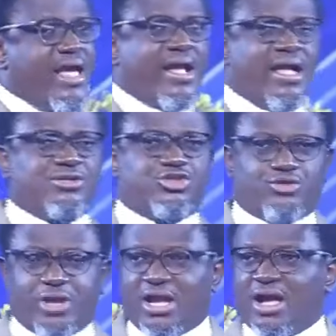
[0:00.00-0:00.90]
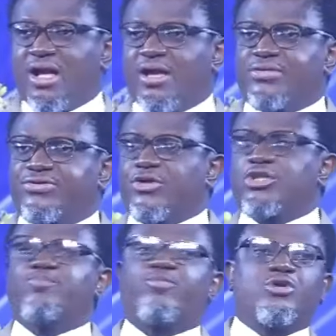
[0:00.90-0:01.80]
I can trigger a
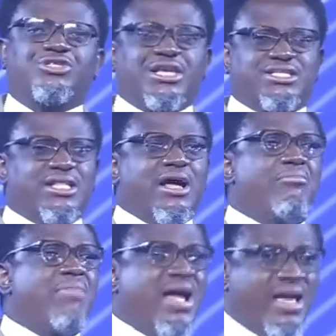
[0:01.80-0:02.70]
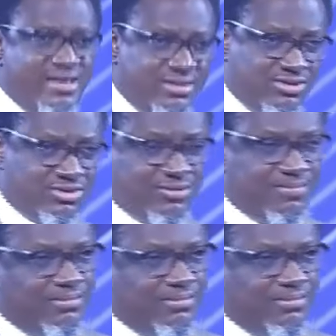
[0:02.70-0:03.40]
thought process in our minds